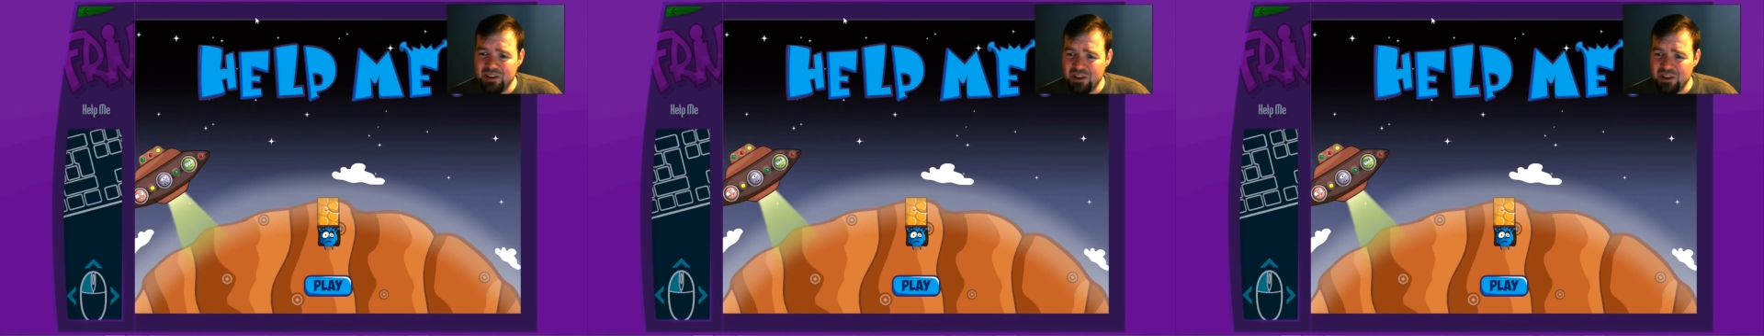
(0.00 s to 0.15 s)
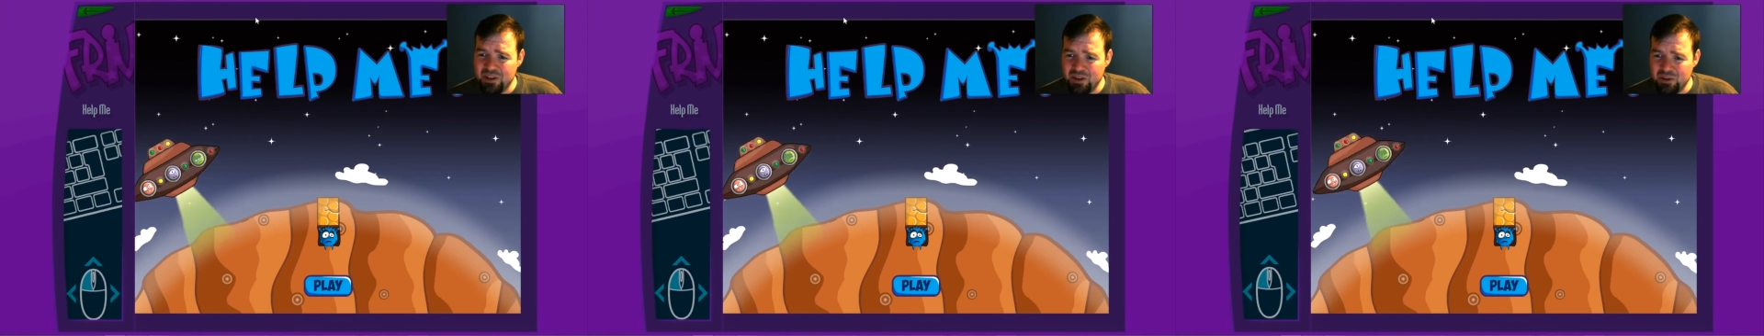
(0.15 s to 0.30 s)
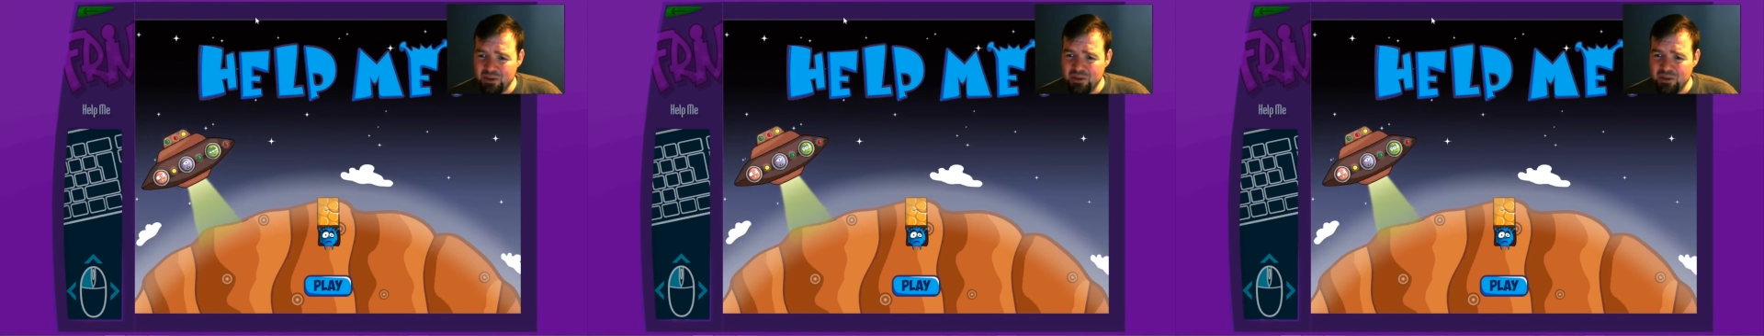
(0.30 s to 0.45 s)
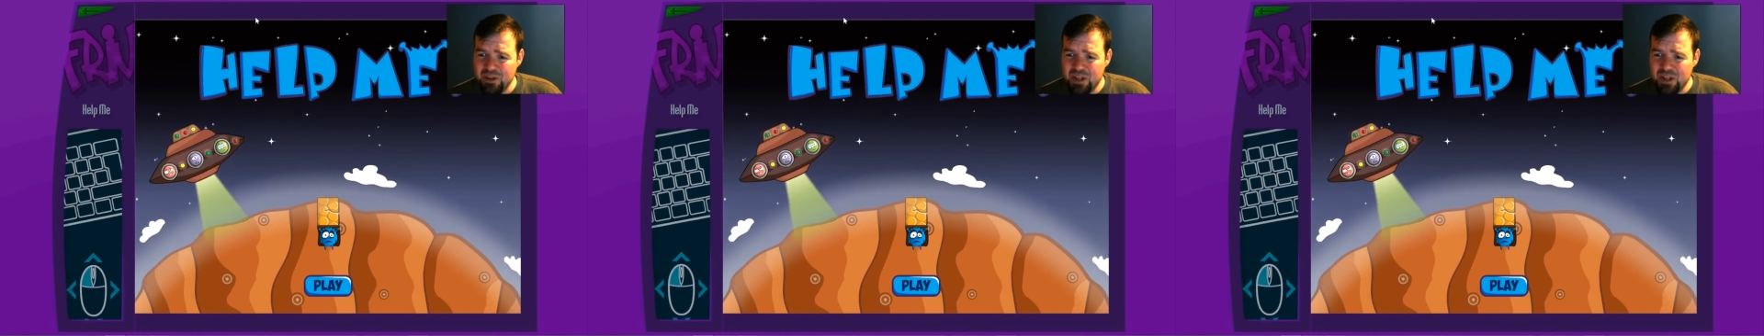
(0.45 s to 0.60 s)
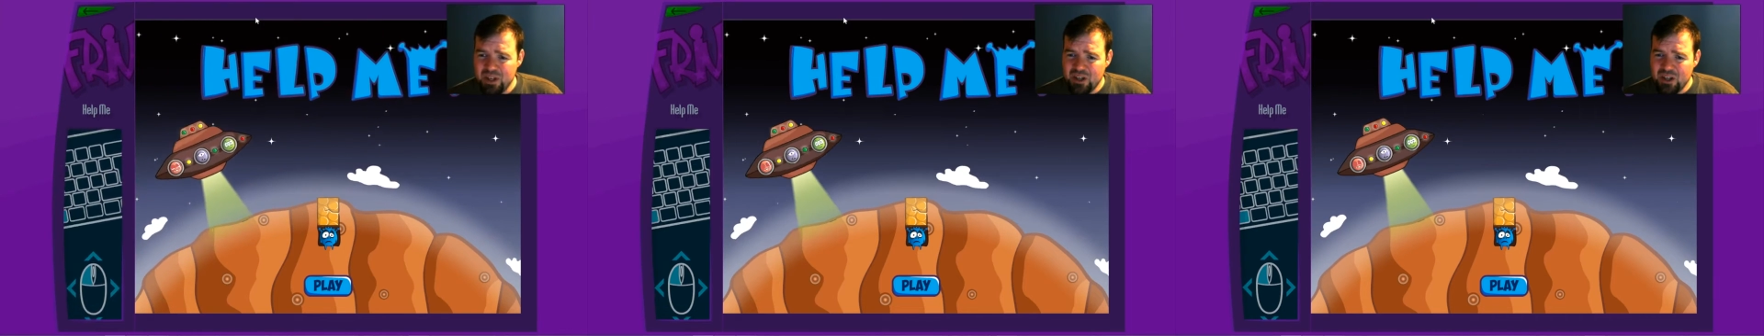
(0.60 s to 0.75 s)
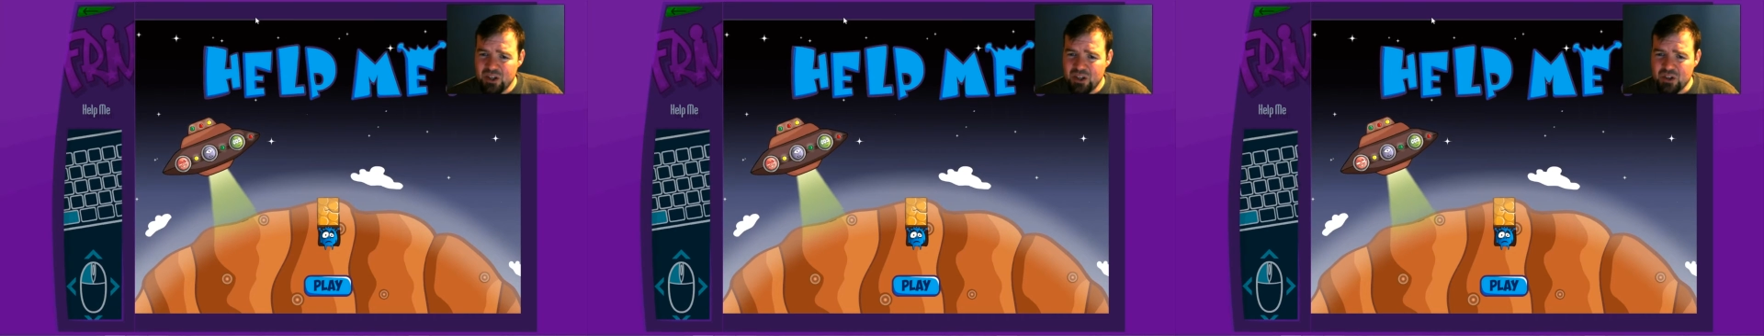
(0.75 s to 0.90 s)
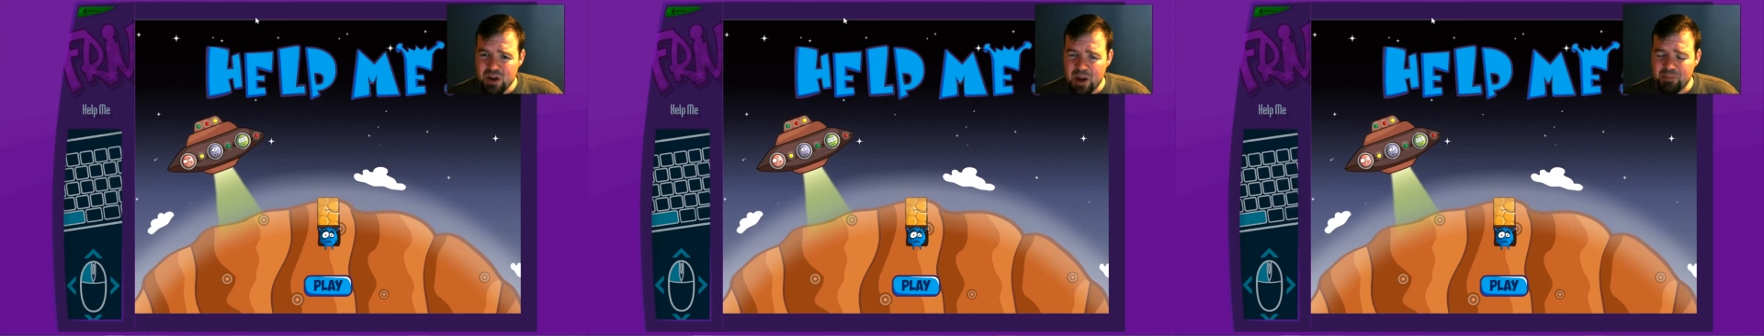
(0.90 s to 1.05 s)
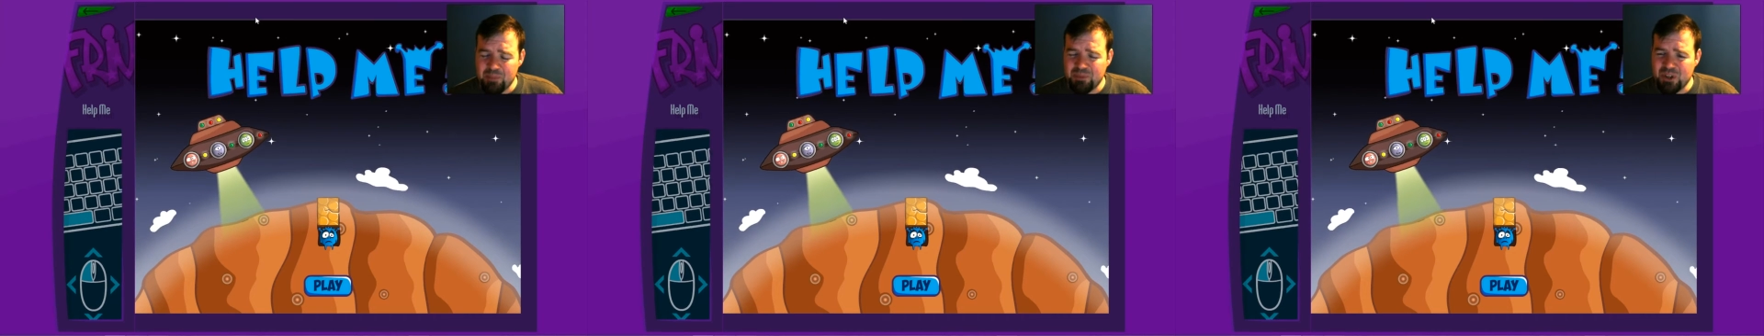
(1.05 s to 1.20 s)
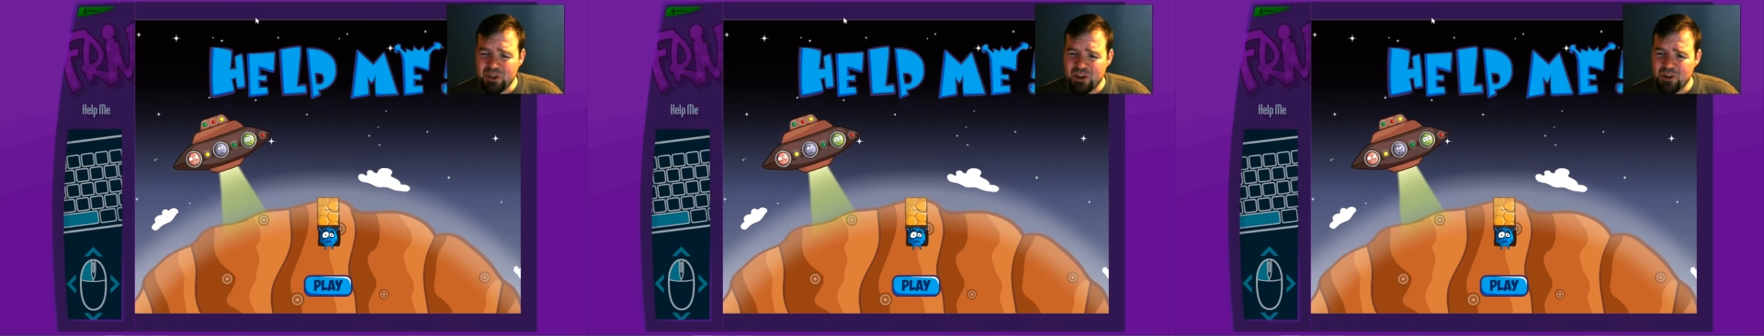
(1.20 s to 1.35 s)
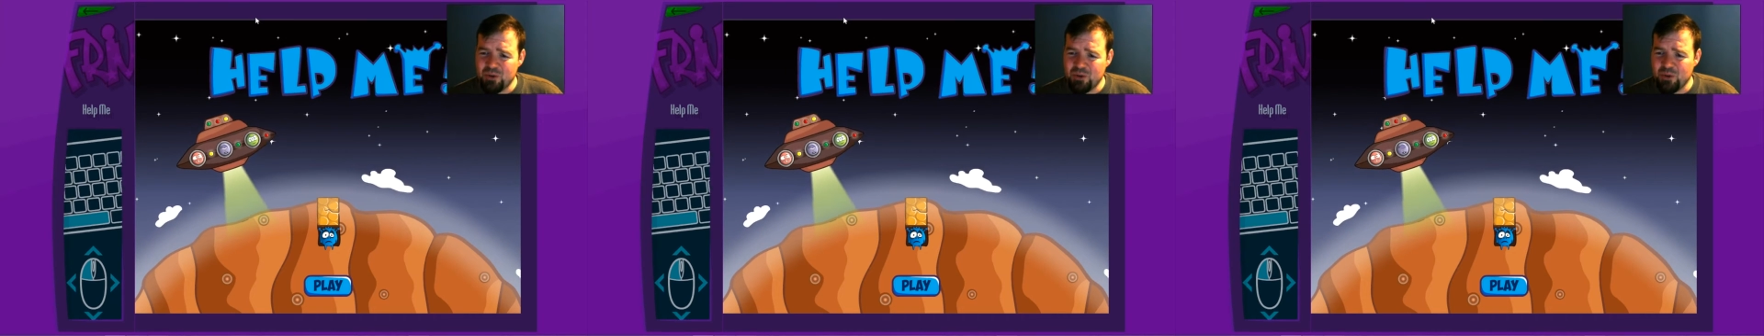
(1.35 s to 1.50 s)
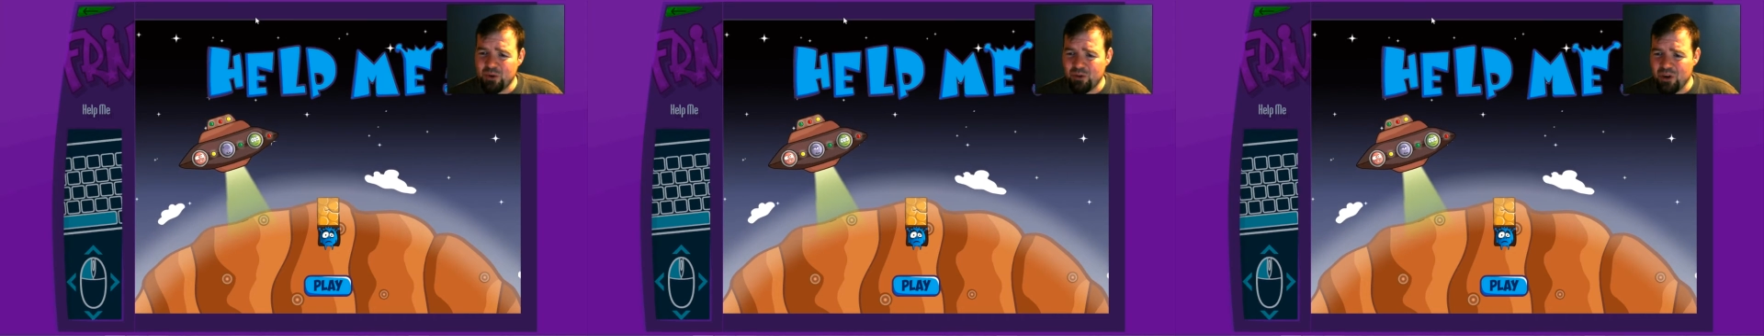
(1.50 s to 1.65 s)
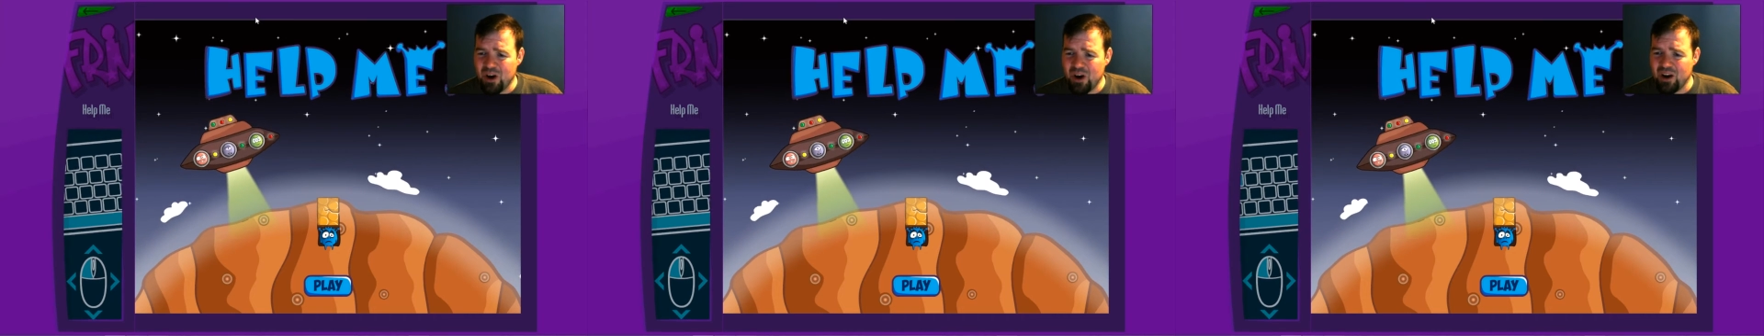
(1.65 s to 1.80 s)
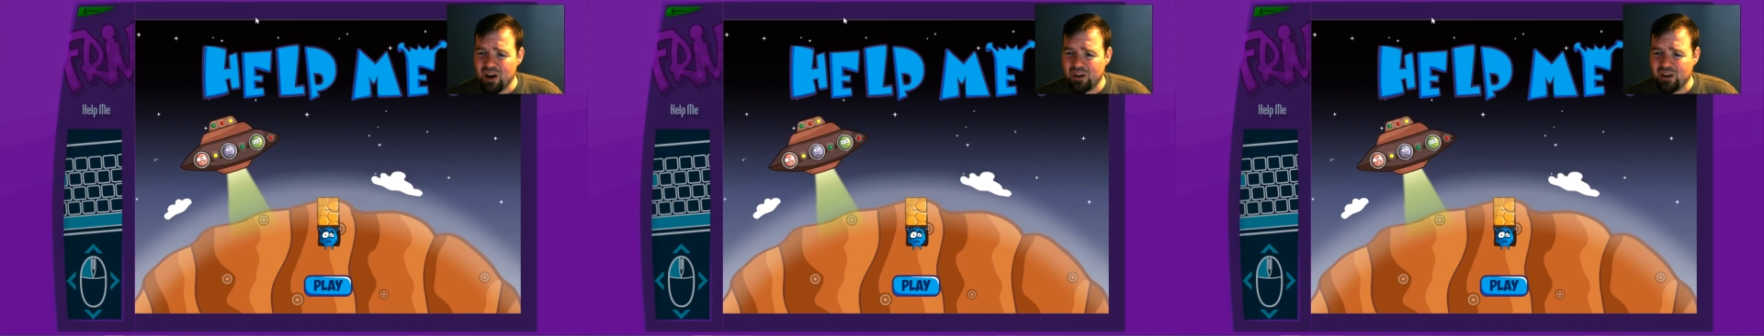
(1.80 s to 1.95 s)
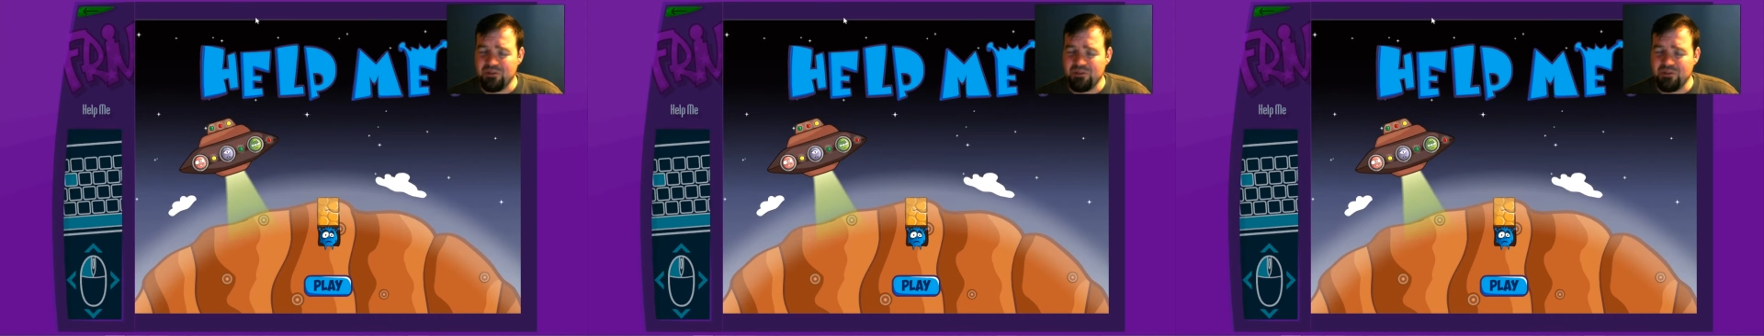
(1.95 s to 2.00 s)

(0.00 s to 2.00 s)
dude trapped under a rock.